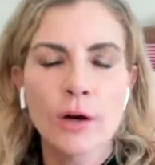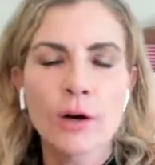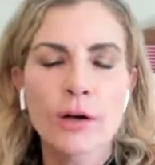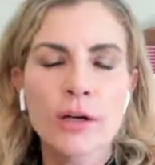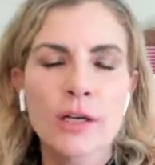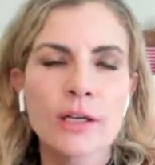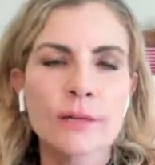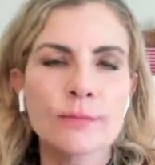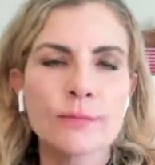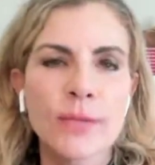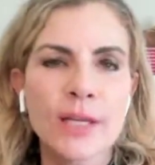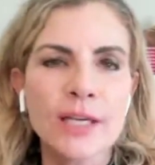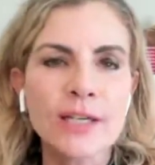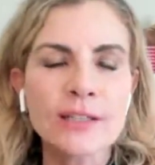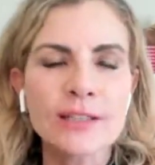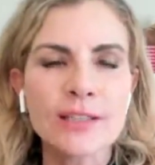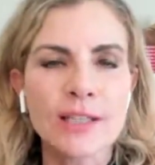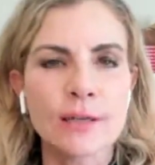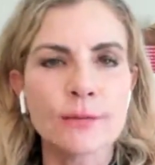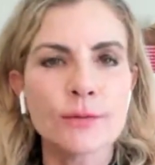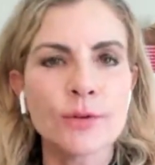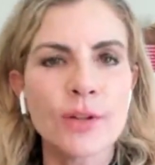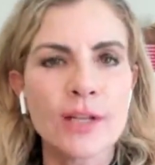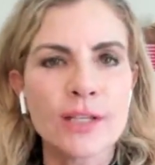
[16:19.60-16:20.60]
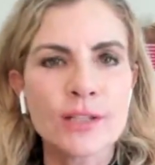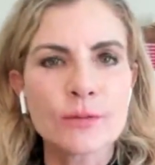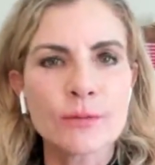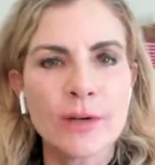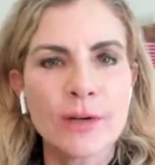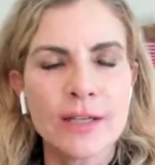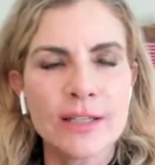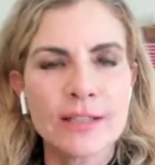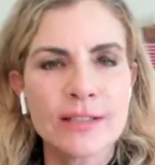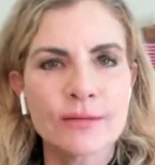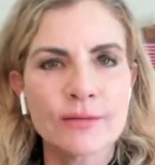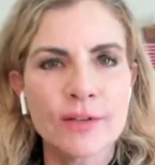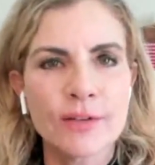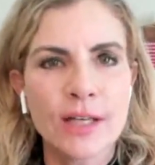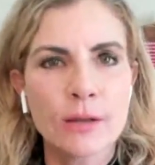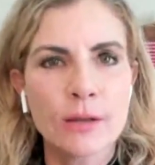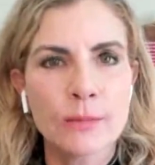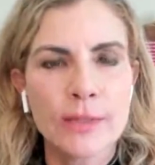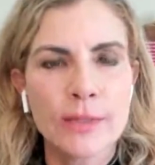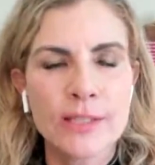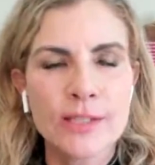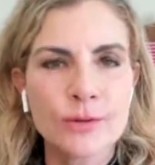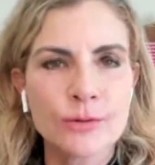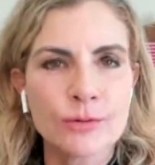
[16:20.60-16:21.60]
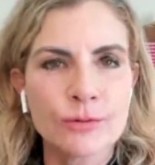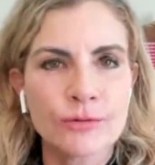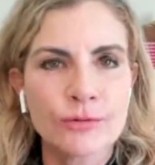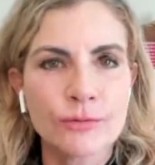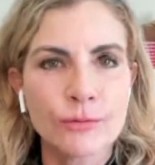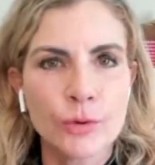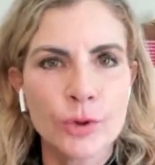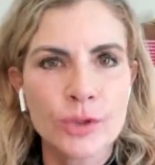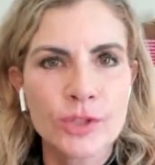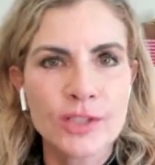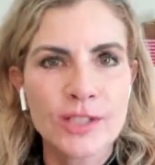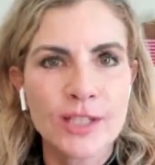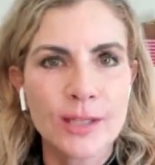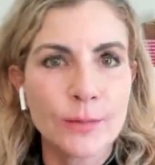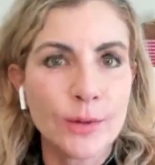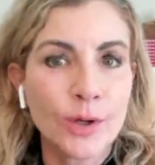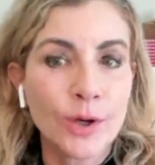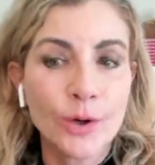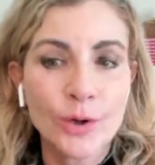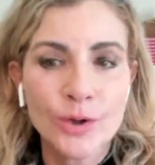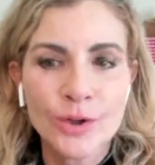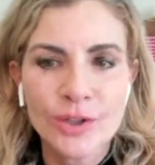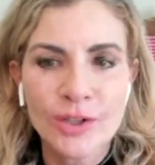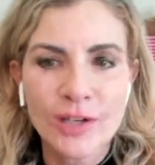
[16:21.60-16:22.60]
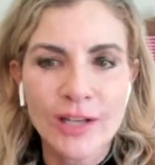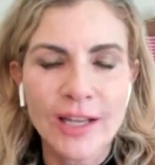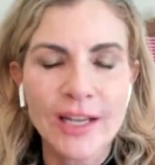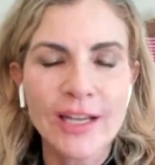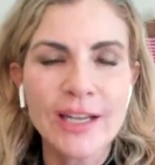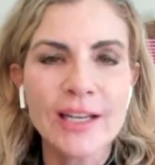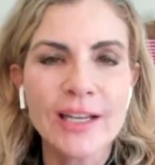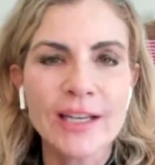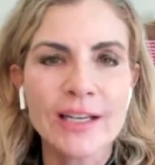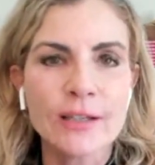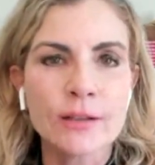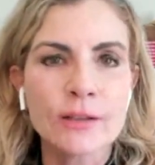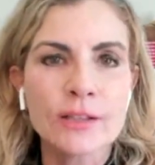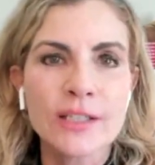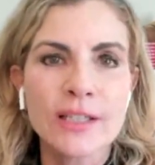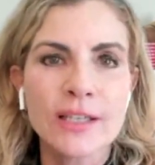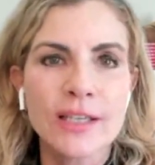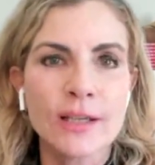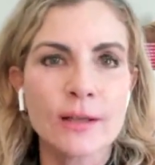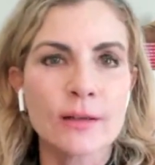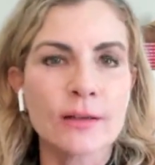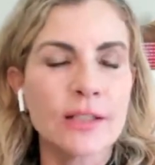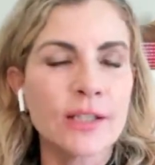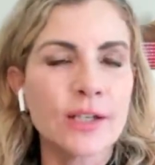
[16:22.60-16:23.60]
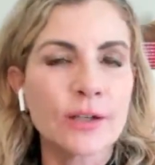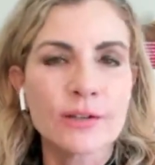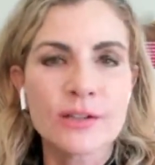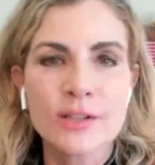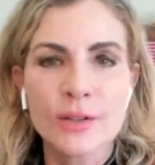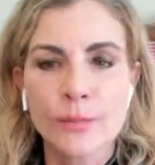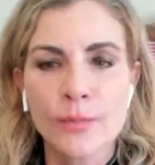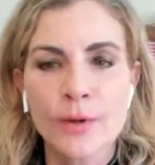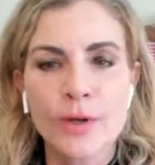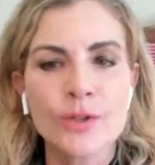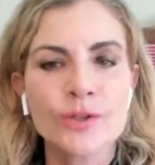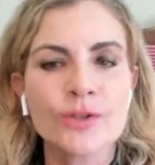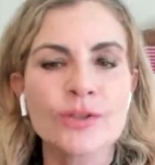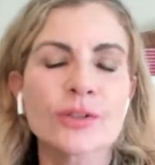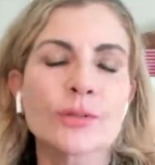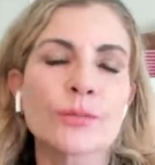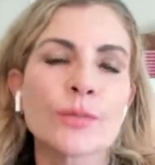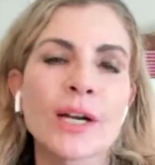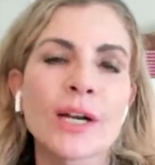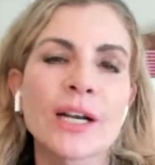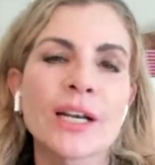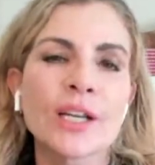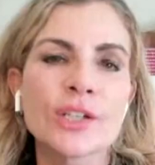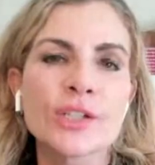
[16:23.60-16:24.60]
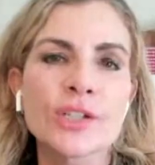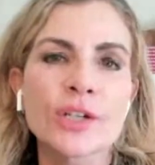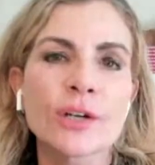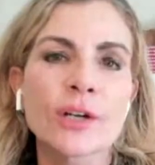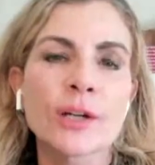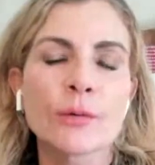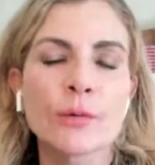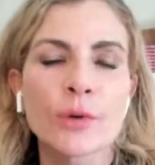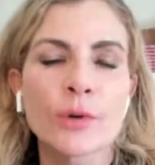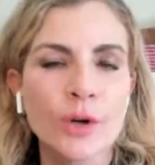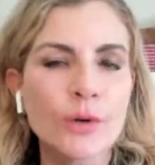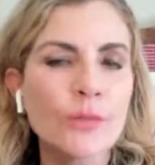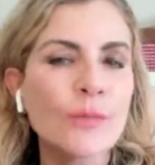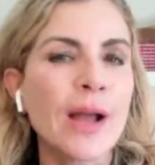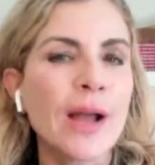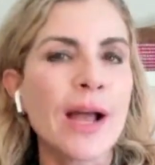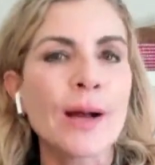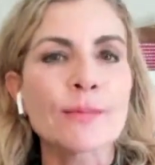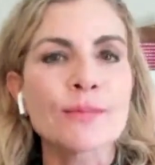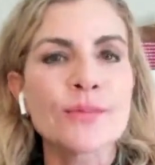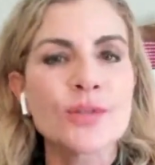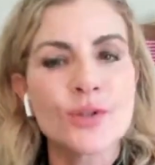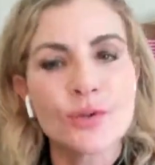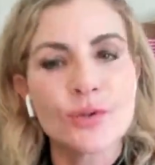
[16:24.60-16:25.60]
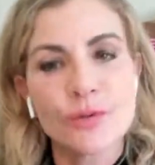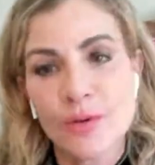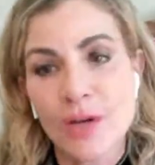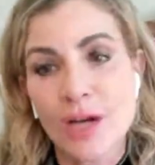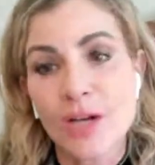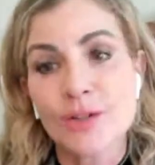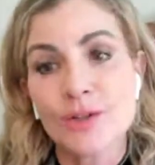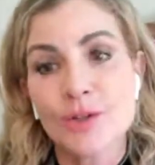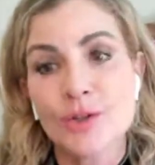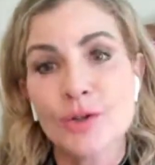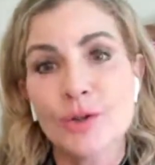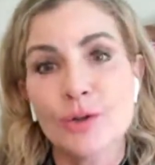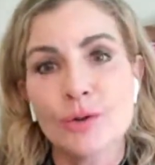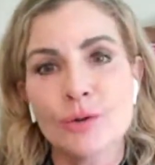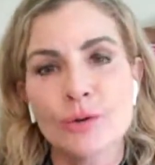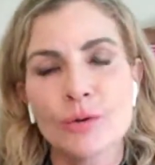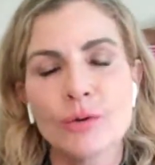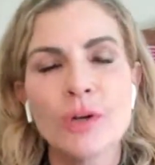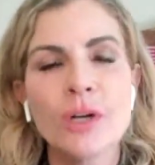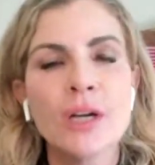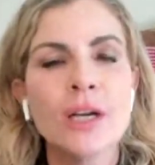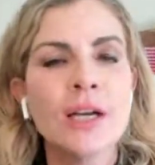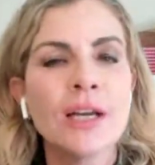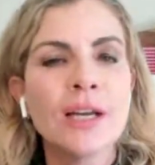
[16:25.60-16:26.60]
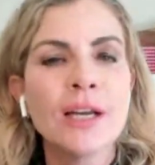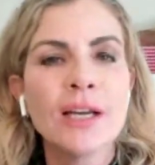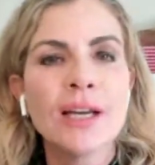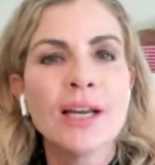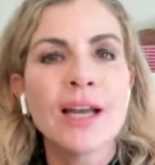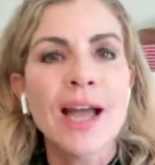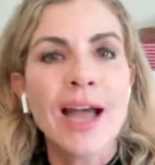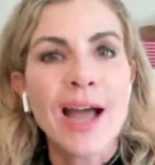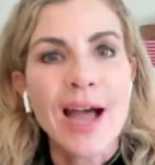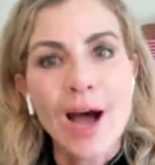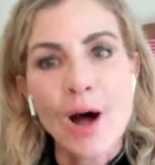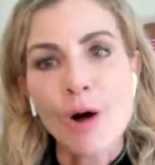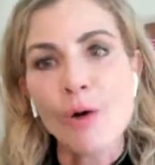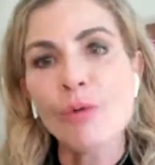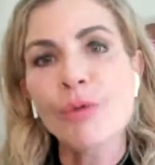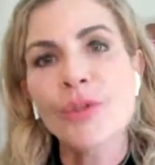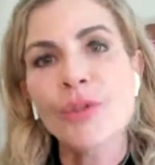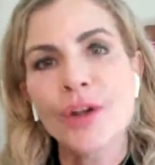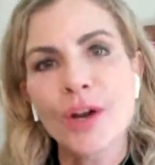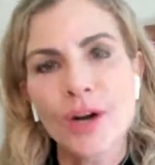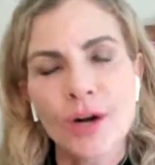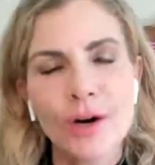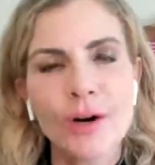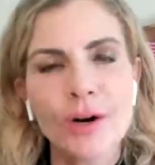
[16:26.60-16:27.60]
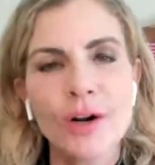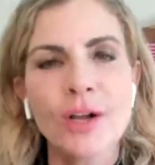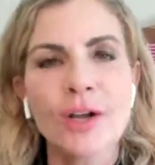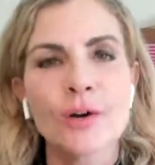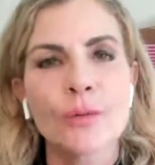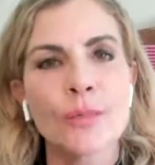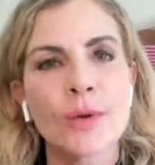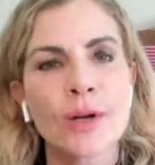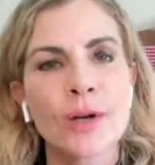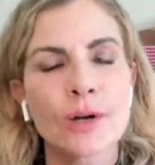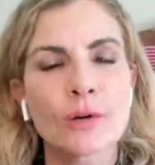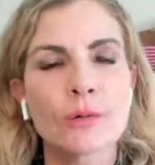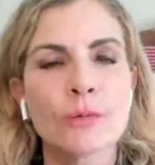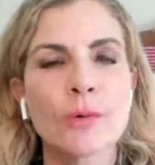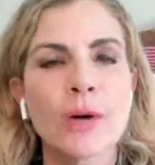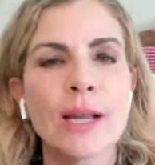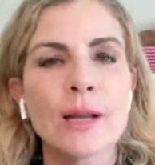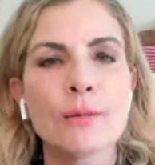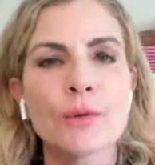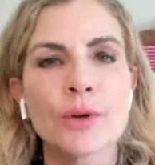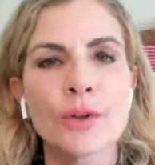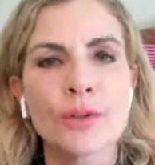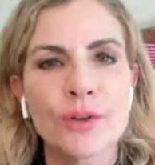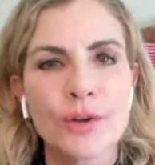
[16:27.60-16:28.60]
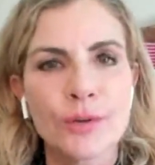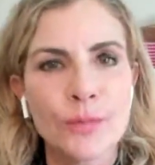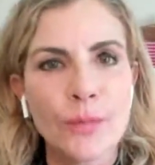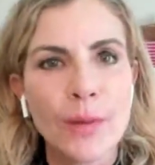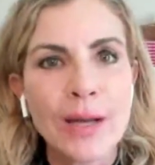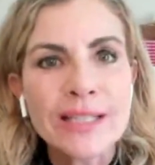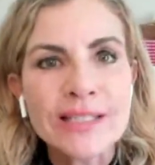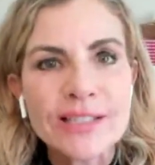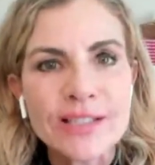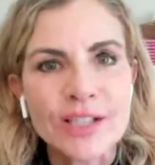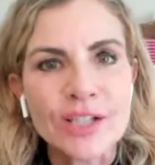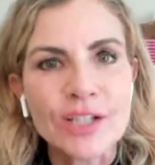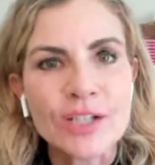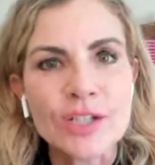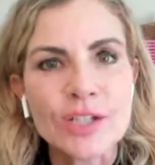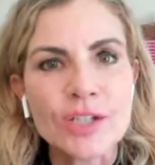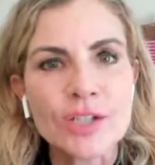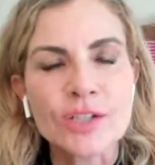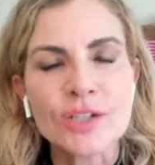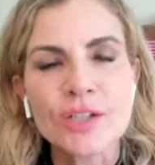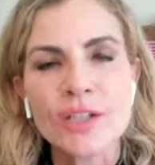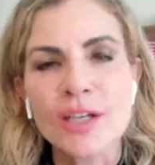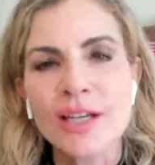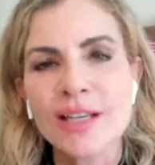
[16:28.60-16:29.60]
on a bigger level, that's why I developed my 4-step Own Your Lane to get, it's a personal branding journey roadmap to get you out there in a bigger way with your message.